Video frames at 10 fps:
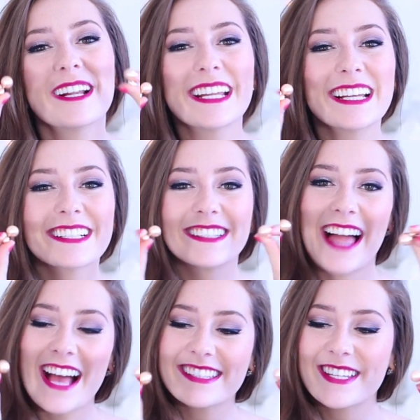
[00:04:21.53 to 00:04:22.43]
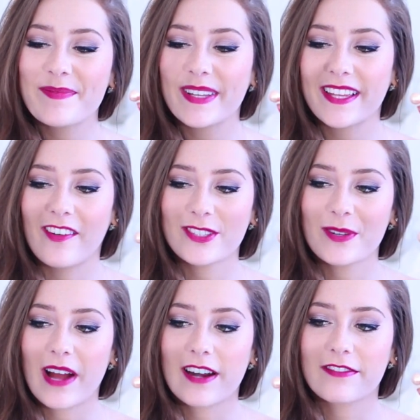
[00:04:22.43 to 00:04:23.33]
pretty and classy, but
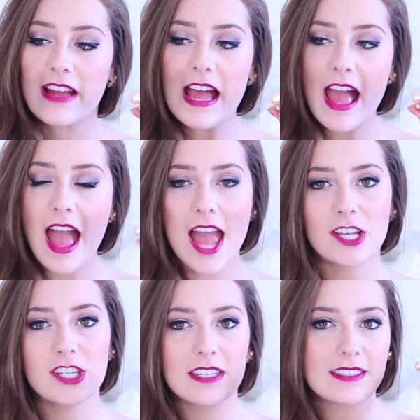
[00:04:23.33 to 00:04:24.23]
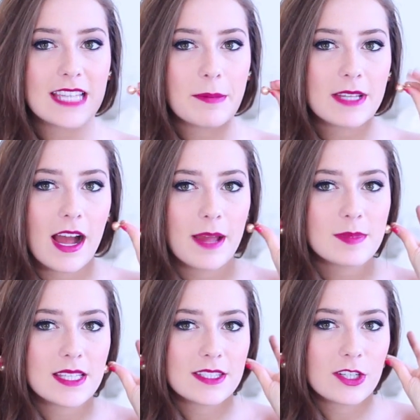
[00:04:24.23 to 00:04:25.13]
also kind of edgy at the same
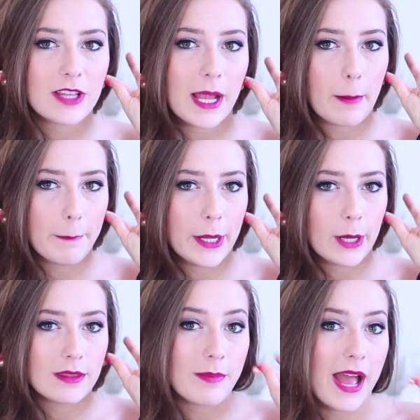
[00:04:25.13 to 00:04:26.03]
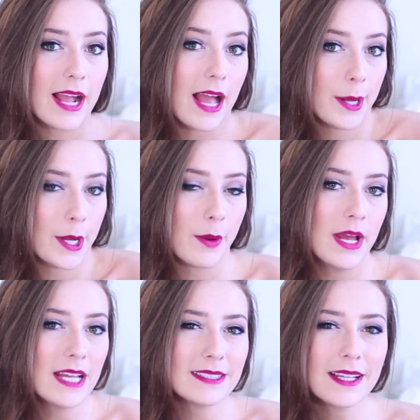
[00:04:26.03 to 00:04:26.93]
time since they're like bigger in the back. I don't
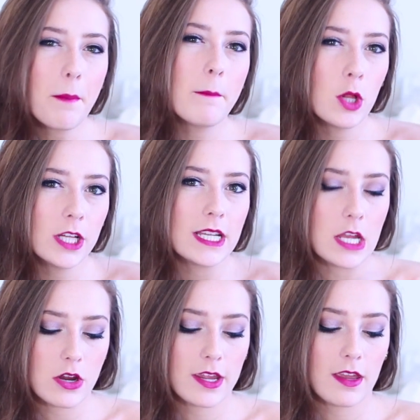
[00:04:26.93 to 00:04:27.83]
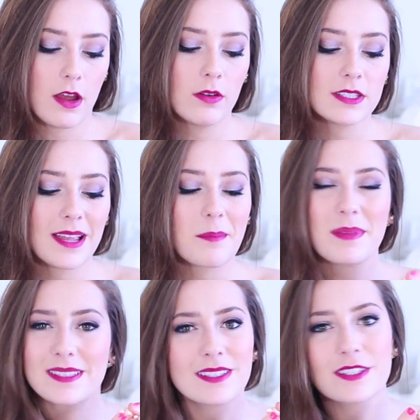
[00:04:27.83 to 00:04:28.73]
know. It's like a mullet earring, you know? It's like
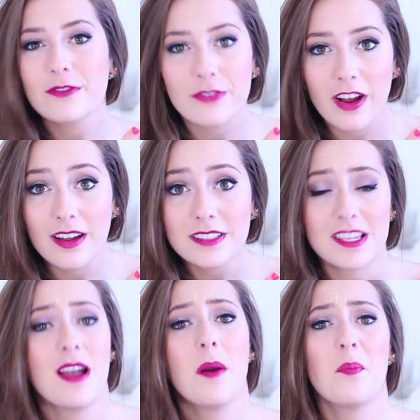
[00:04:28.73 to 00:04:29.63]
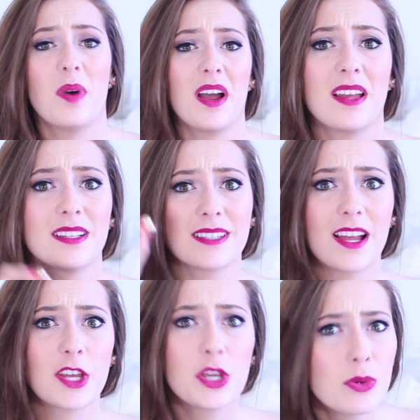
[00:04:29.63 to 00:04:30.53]
business in front, but it's
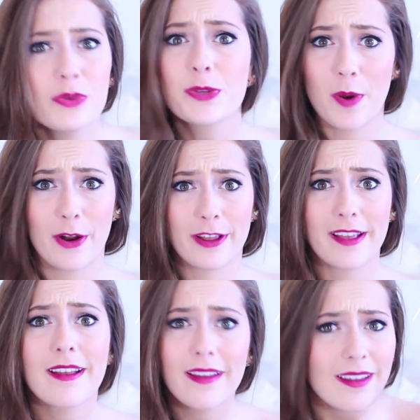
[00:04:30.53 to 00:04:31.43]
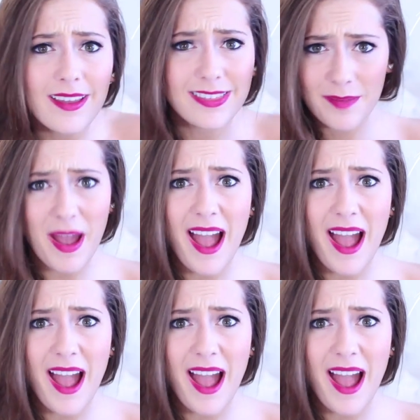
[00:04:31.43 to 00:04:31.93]
a huge party in the